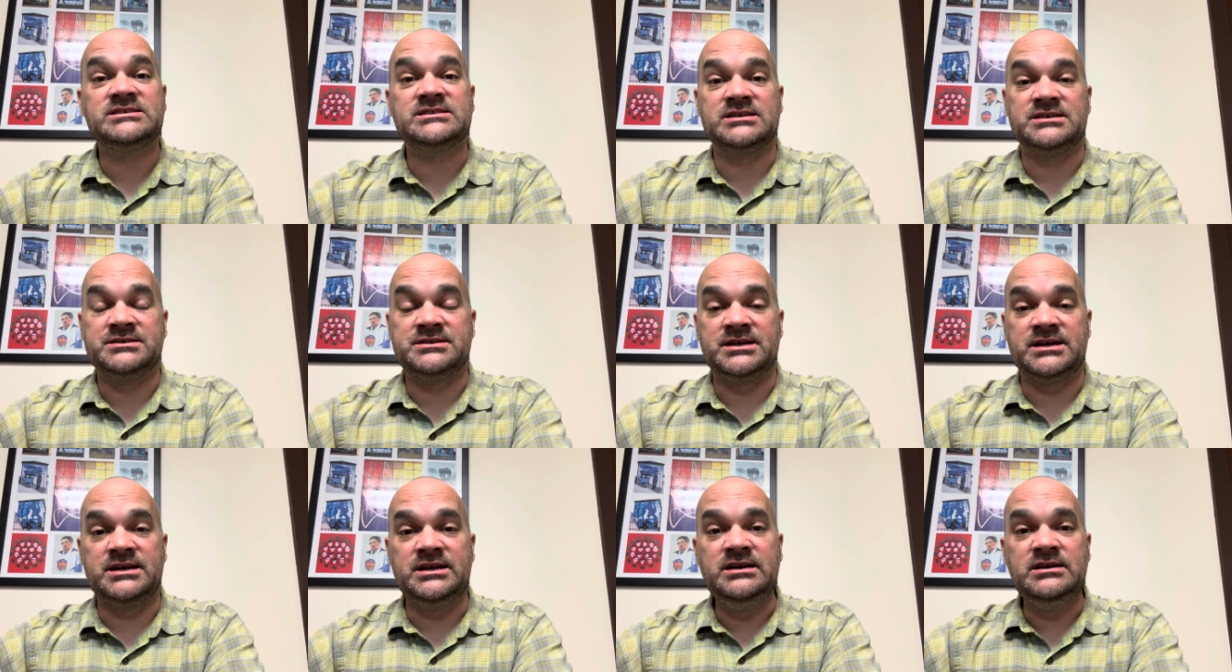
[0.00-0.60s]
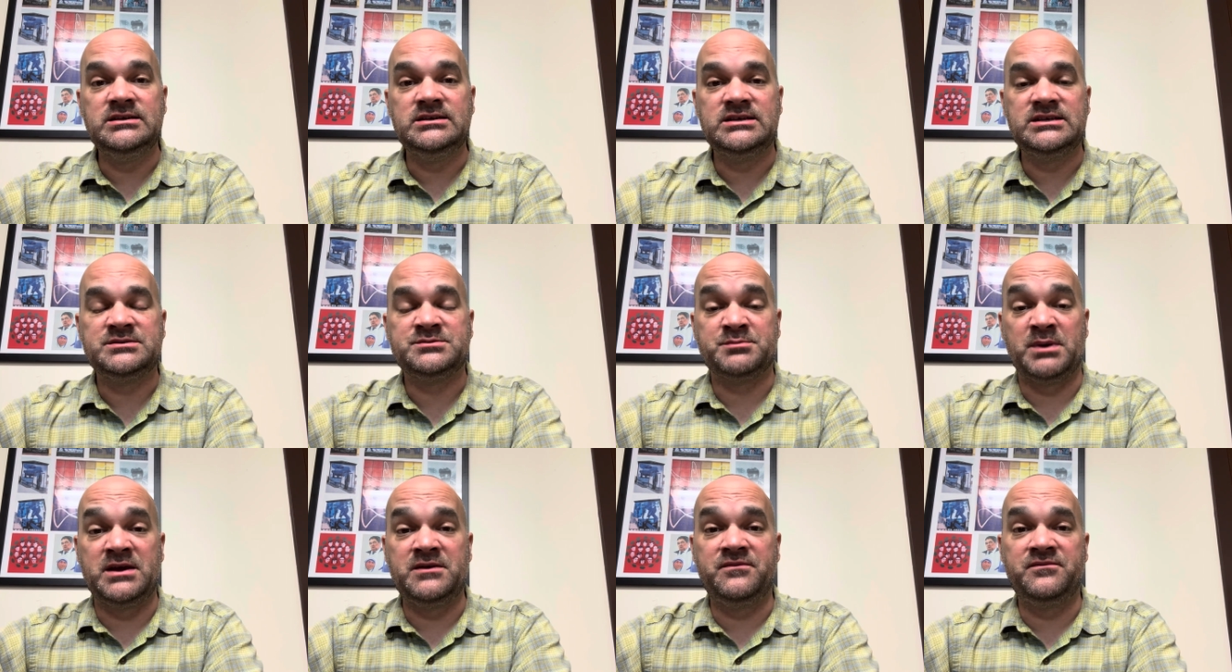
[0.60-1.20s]
Sunday,
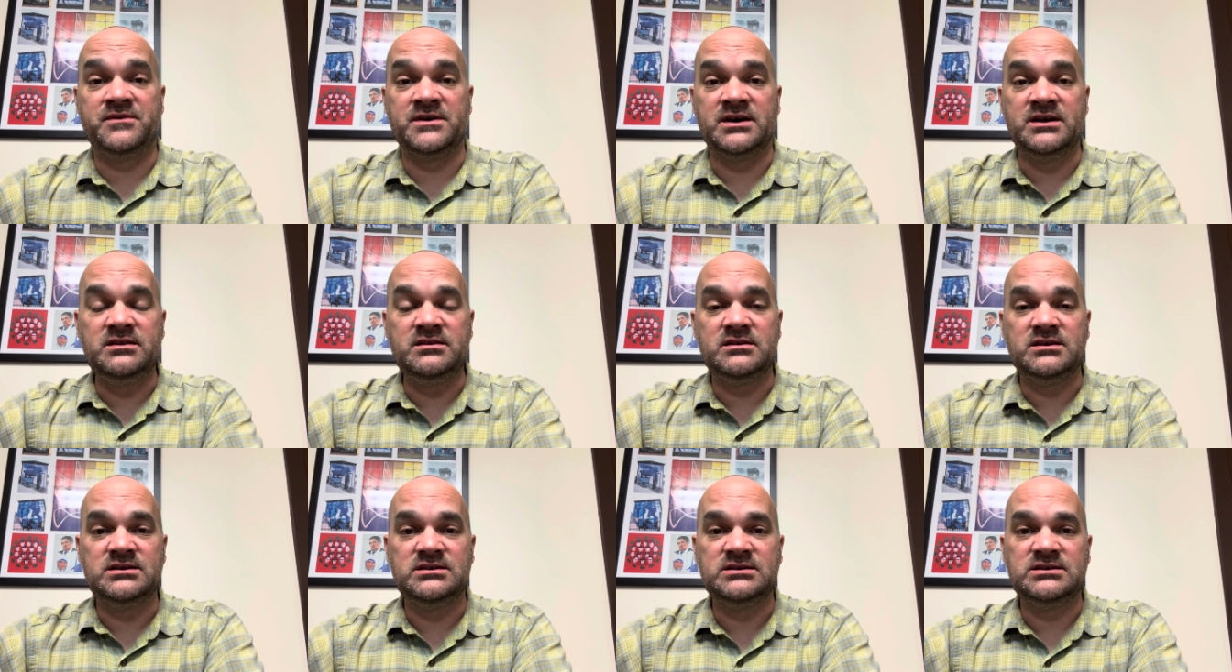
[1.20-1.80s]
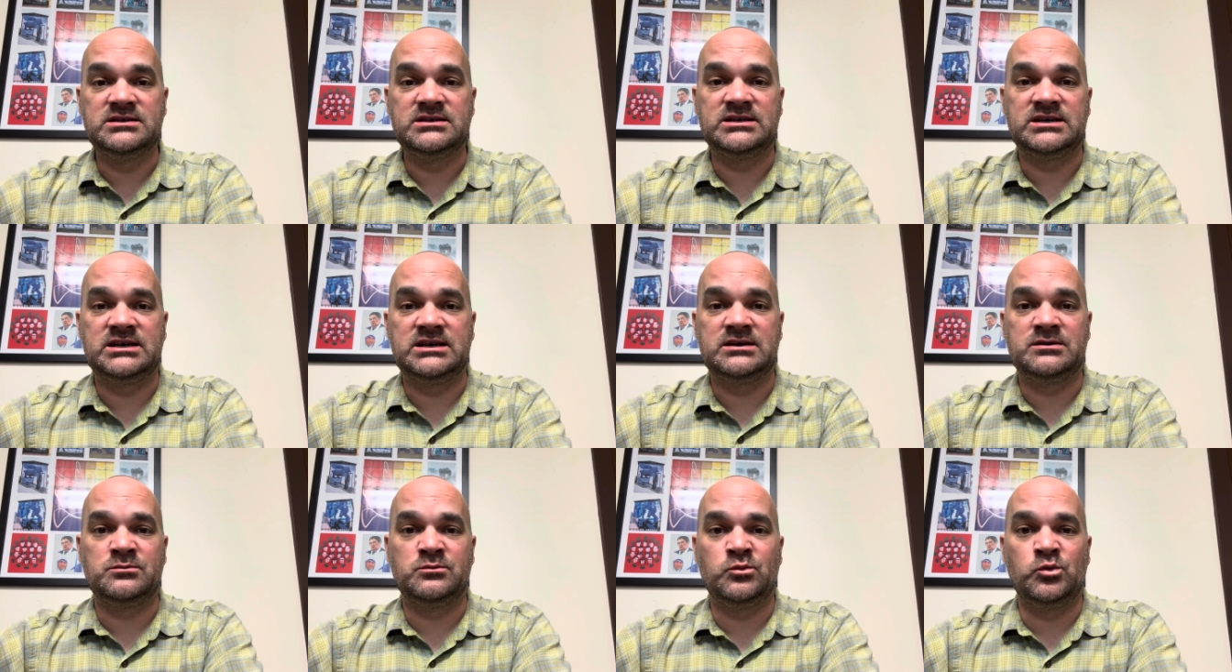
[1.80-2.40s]
May 5th,
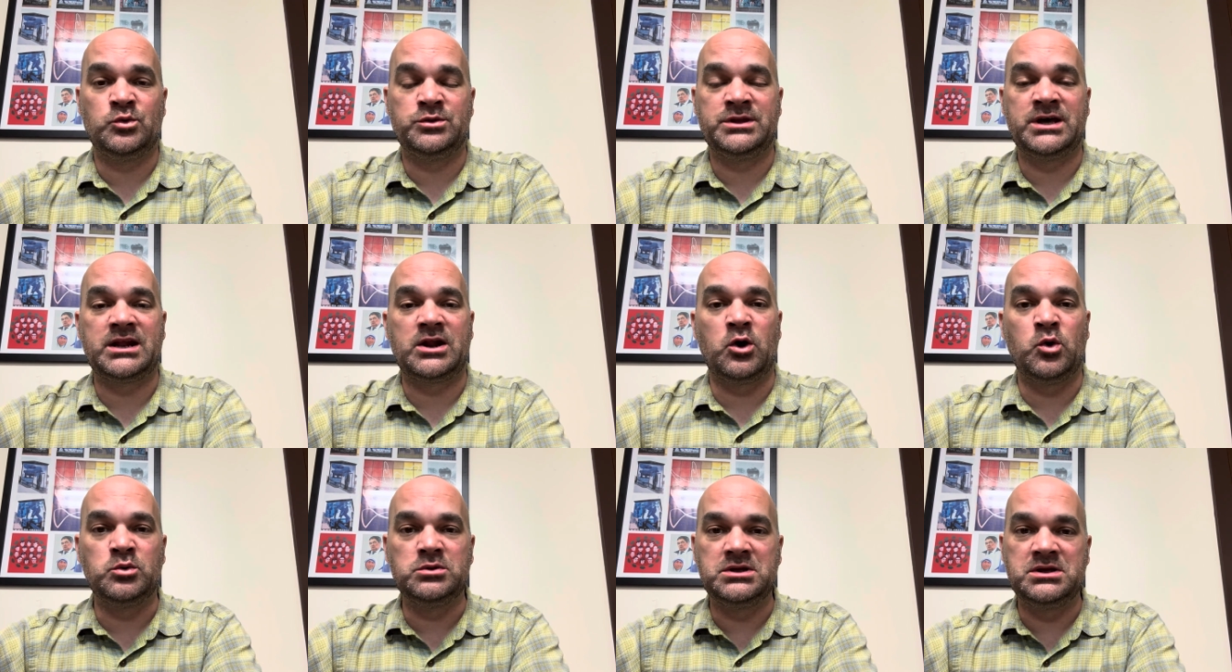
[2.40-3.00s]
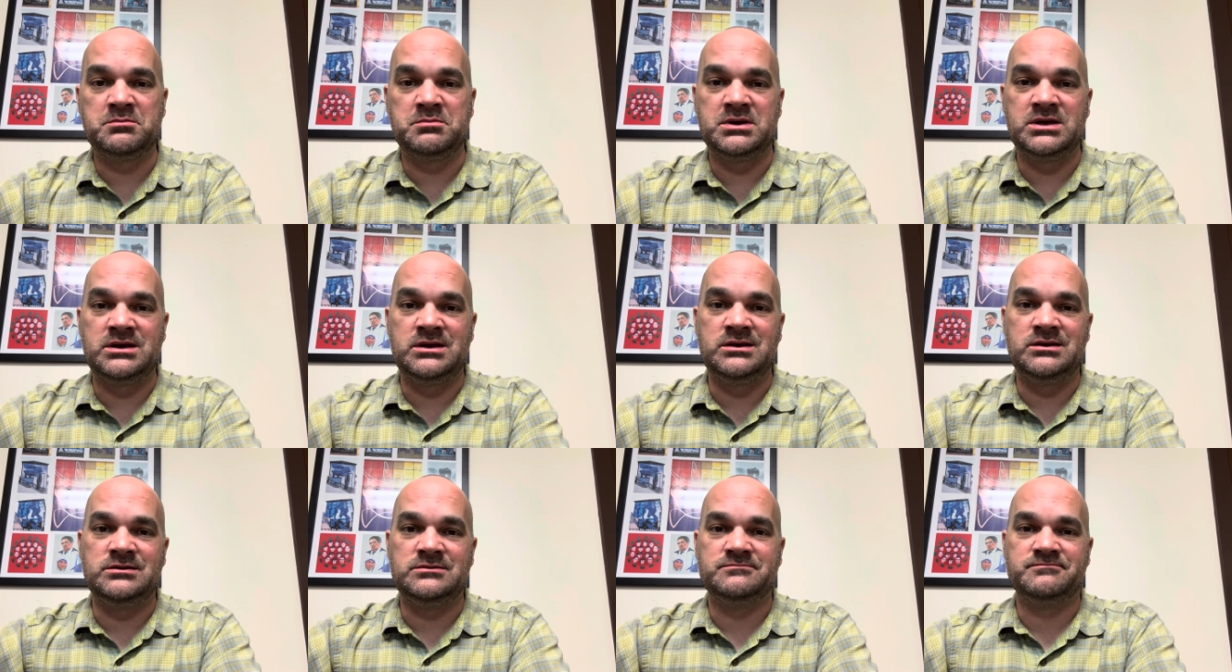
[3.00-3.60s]
um, will not only
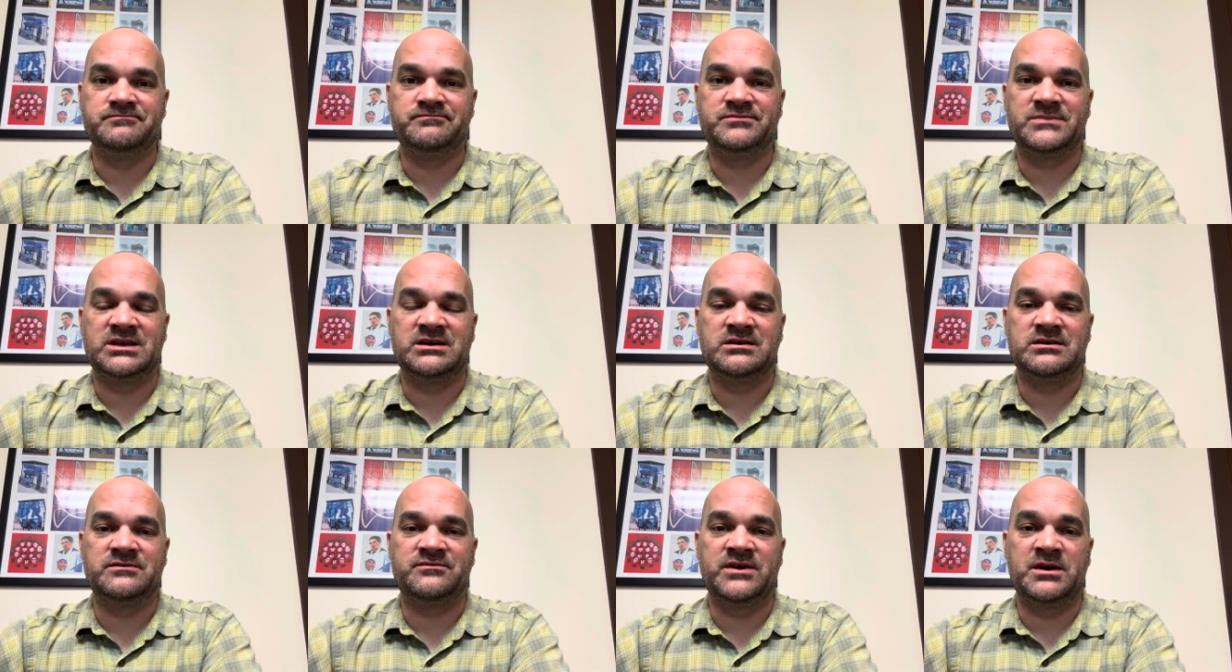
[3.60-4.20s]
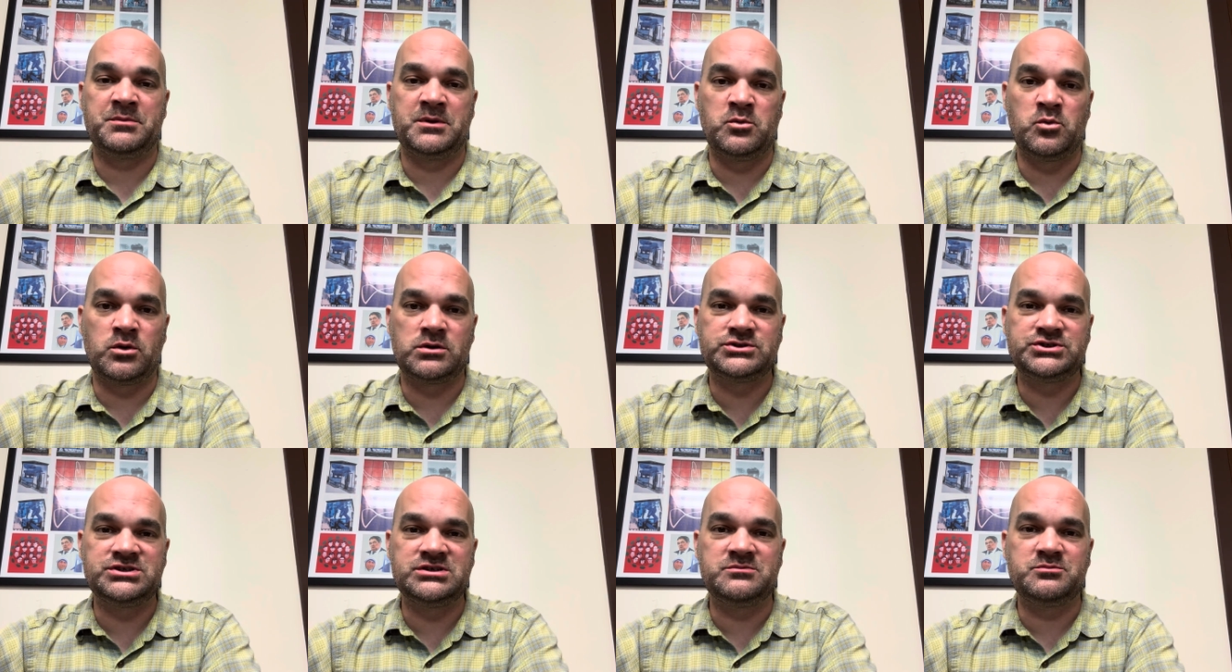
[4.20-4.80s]
be uh, family
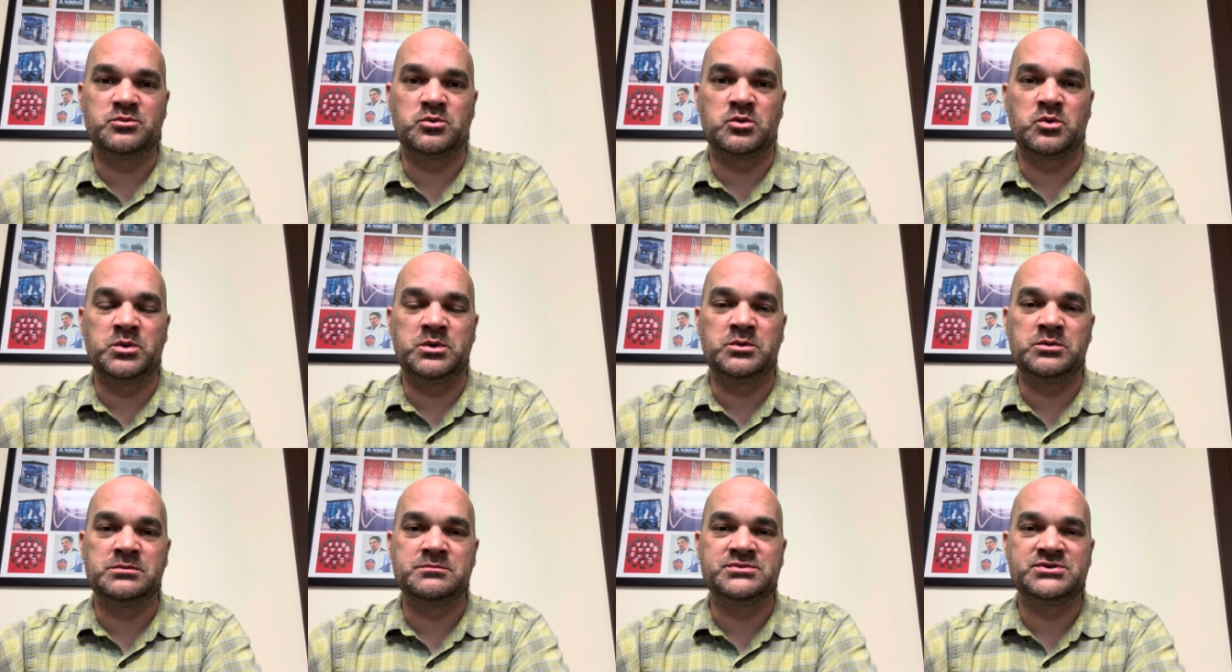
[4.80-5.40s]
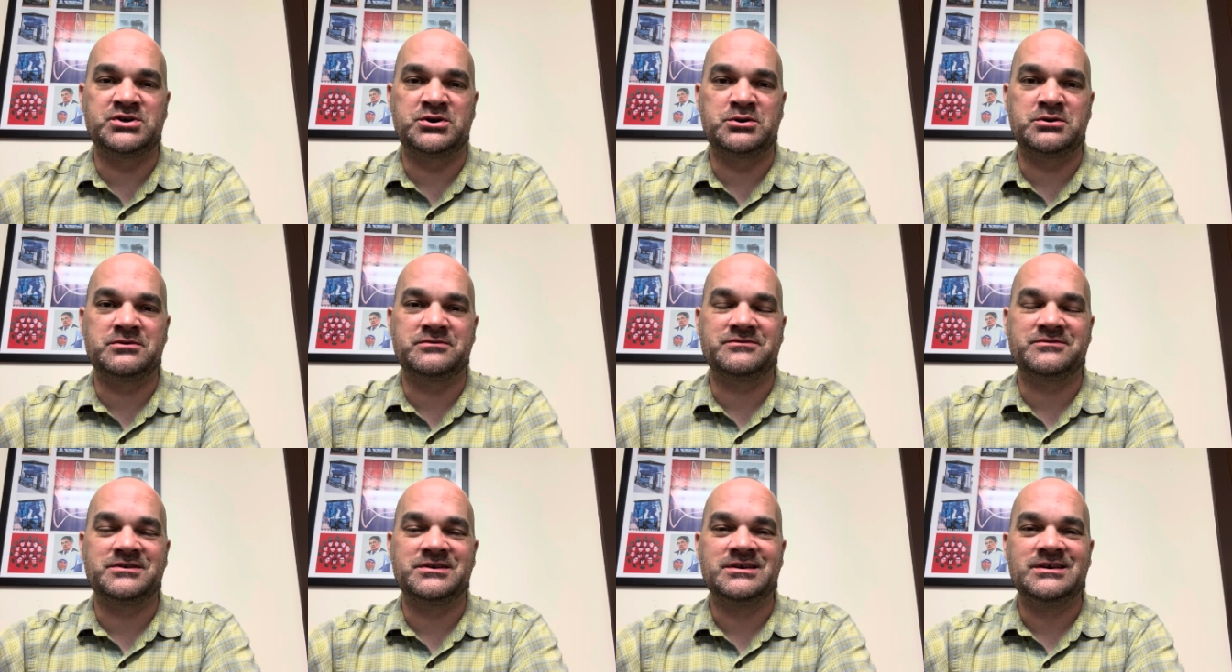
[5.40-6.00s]
worship where we will
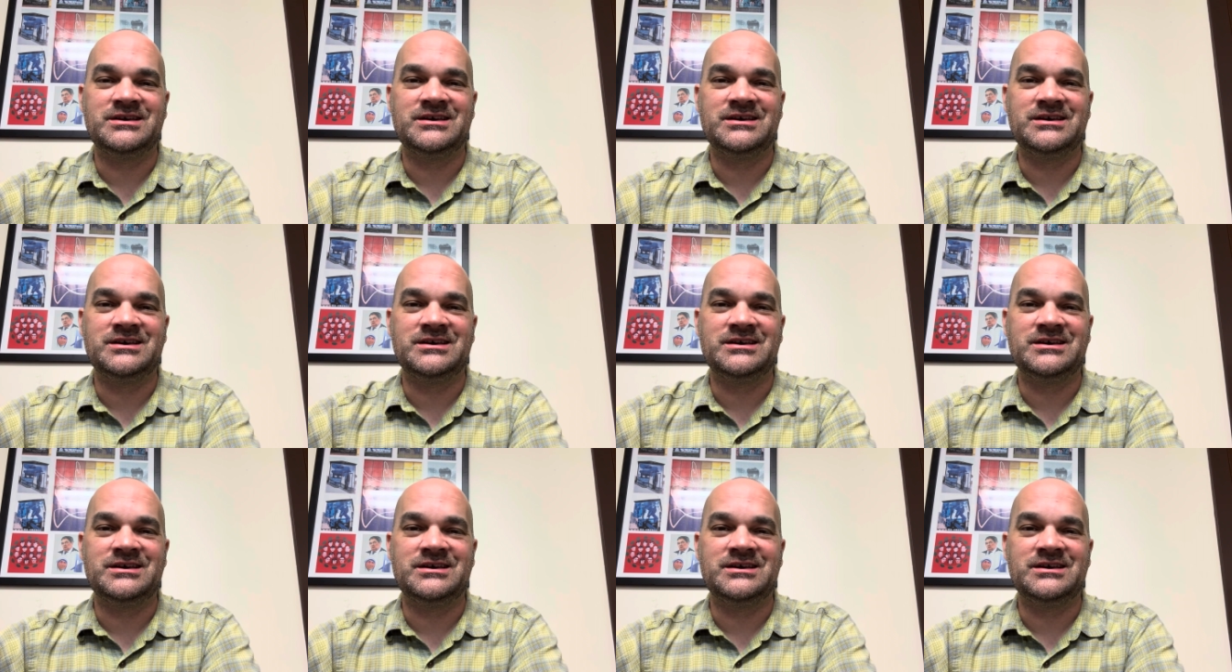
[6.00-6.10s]
observe